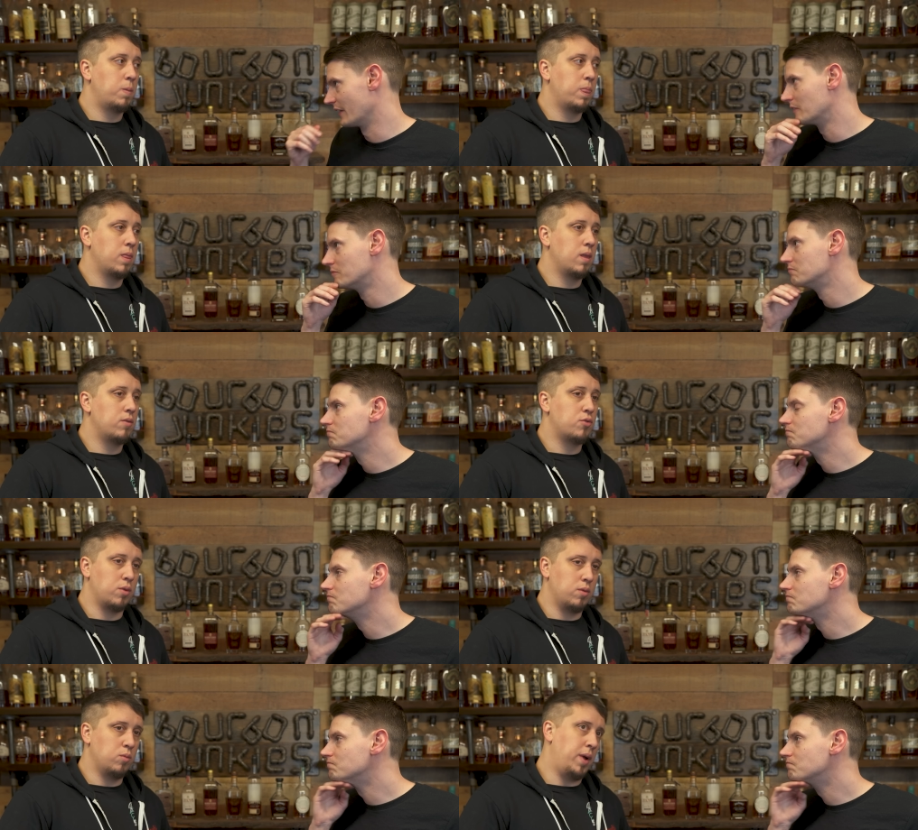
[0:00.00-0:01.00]
Speaker 1: though.
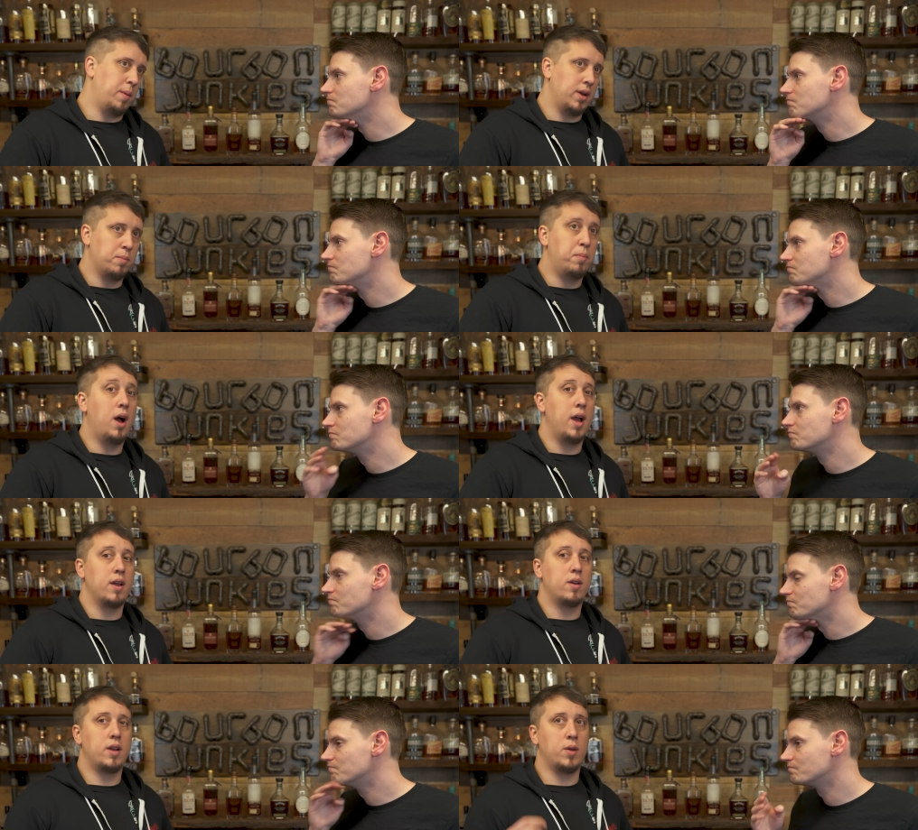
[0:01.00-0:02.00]
Sure, maybe.
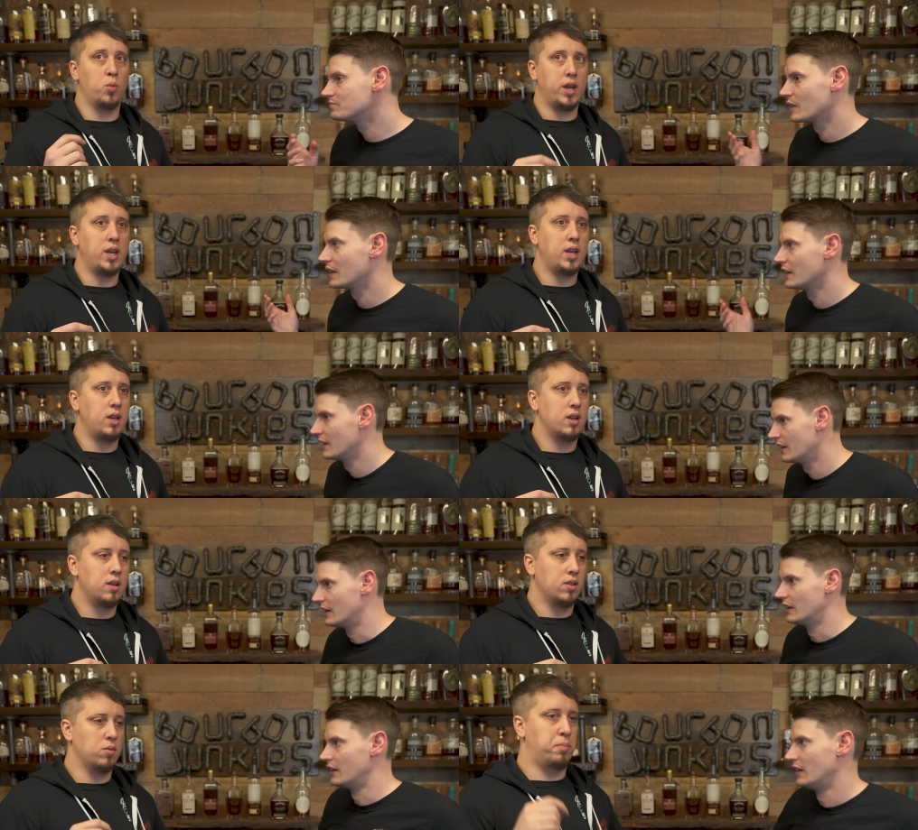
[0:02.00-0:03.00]
But we.
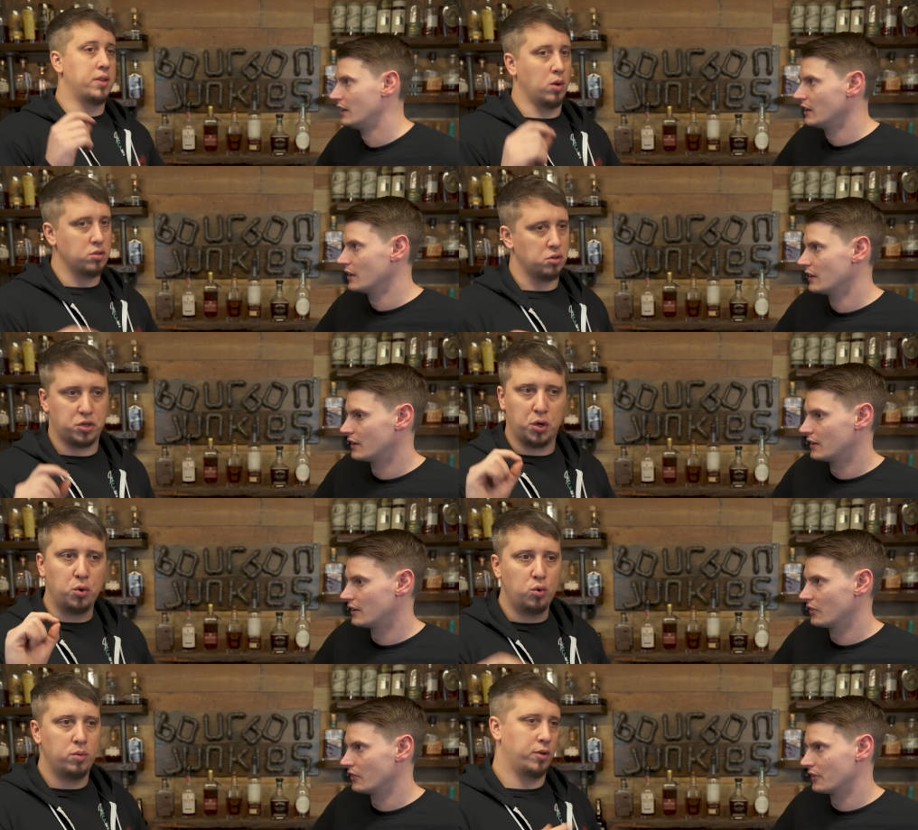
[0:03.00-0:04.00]
But those are
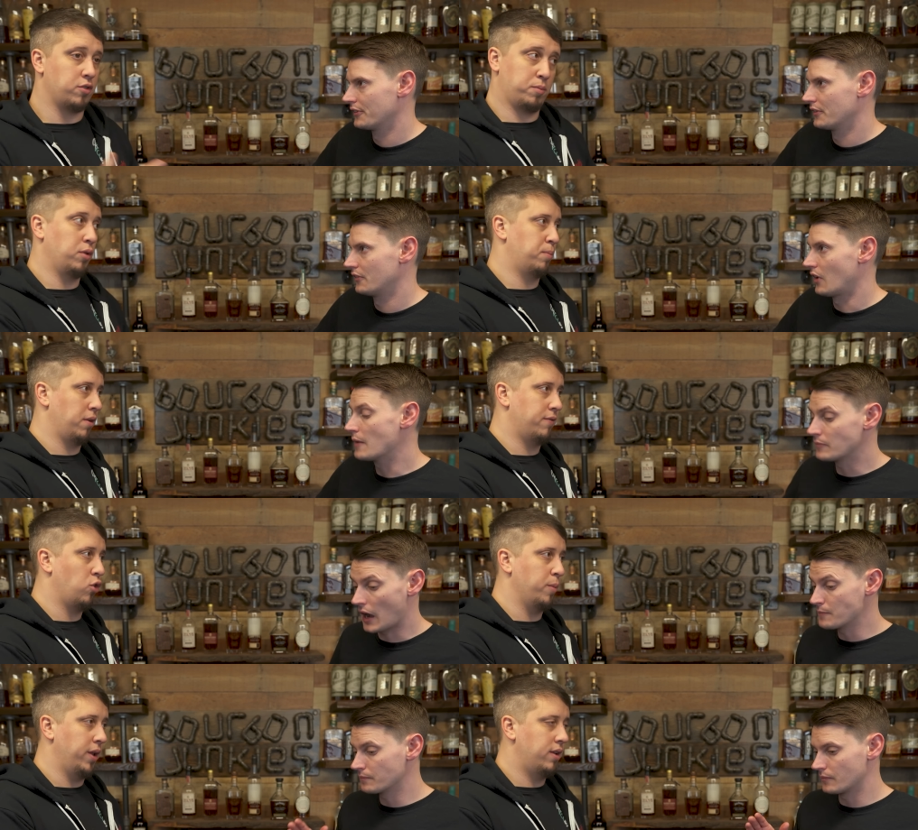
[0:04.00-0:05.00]
two. Those are both. I'm,
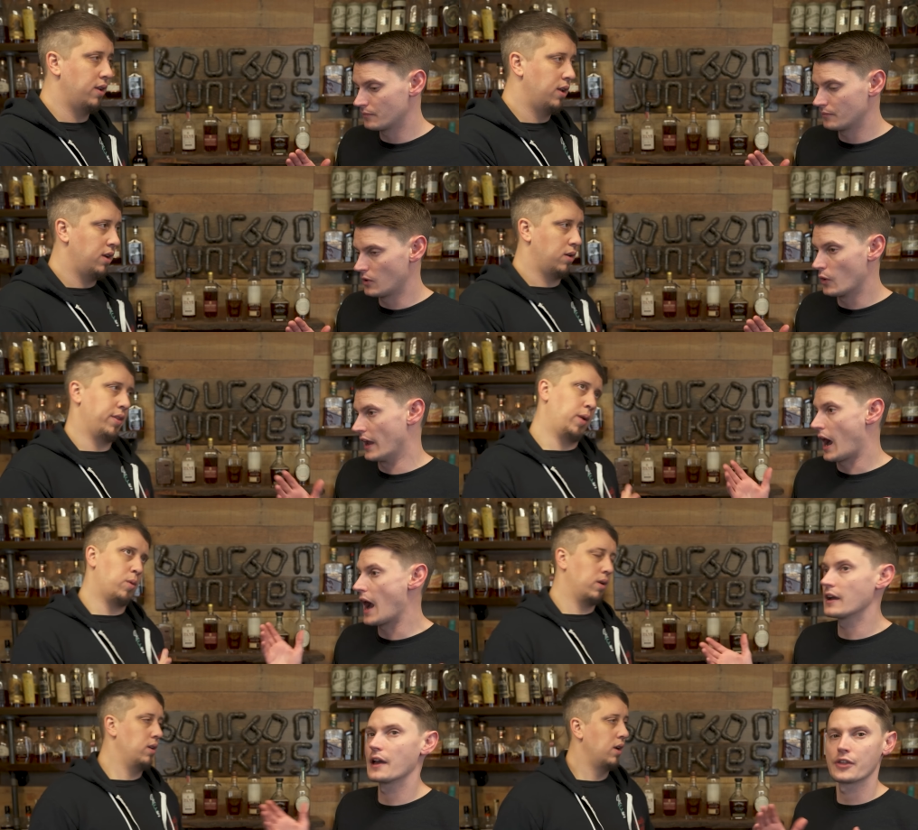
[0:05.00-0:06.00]
I'm Okay,
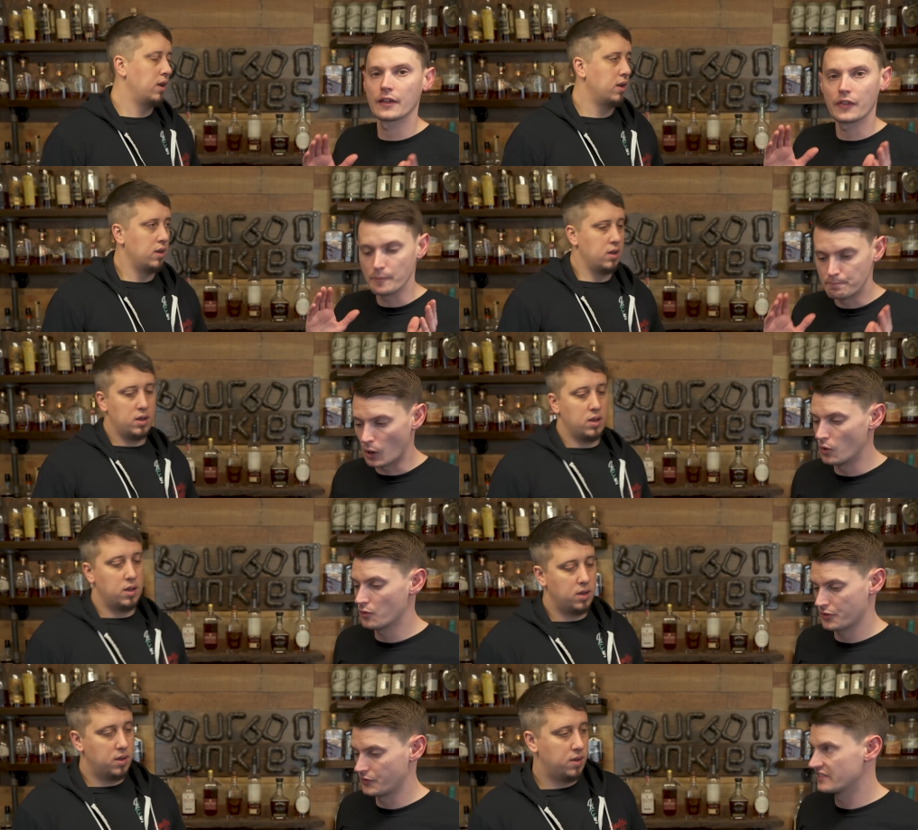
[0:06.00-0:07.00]
I, I,
Speaker 2: think they
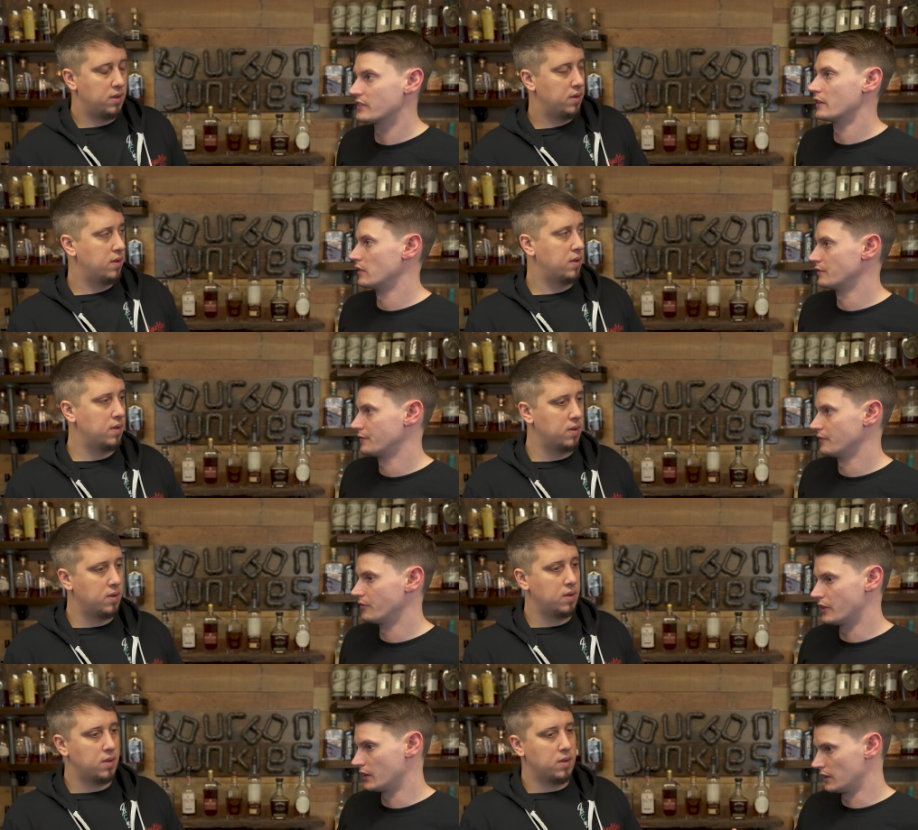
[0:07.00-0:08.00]
both deserve
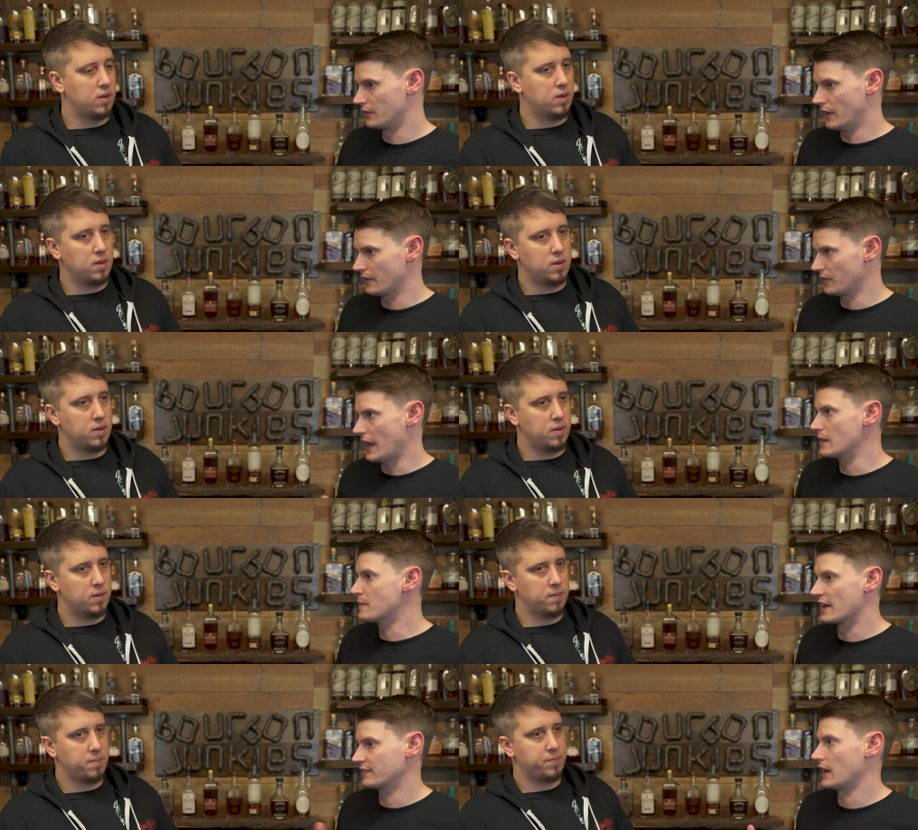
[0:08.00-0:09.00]
the, the A
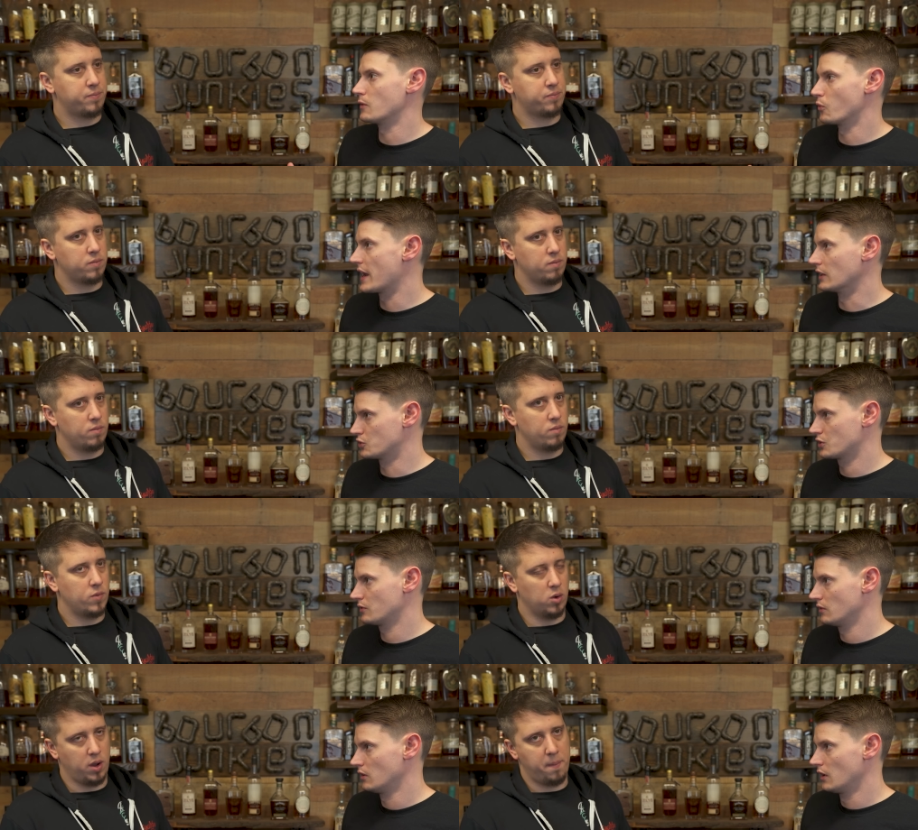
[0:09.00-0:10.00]
minus A range
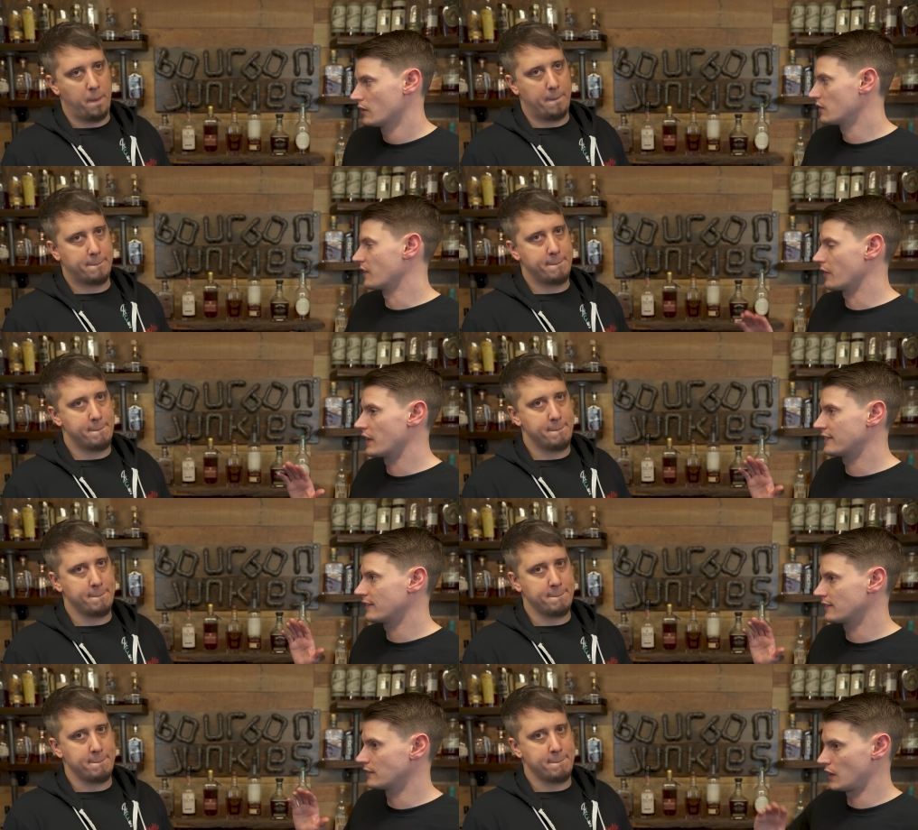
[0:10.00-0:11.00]
because okay. this
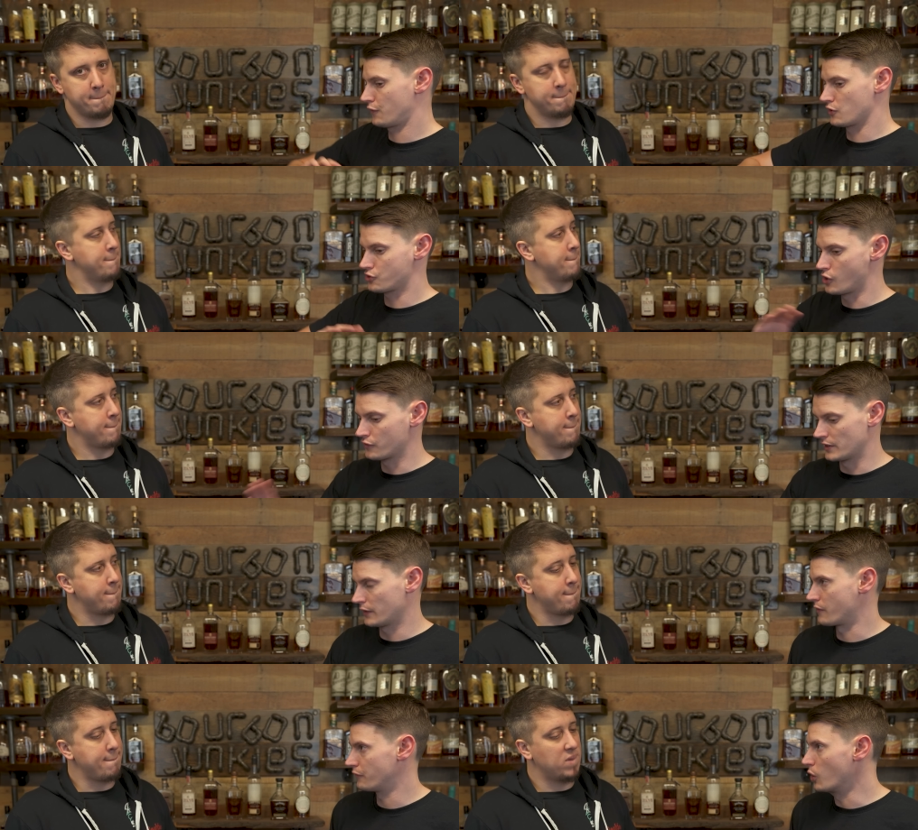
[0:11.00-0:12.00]
is different strokes for different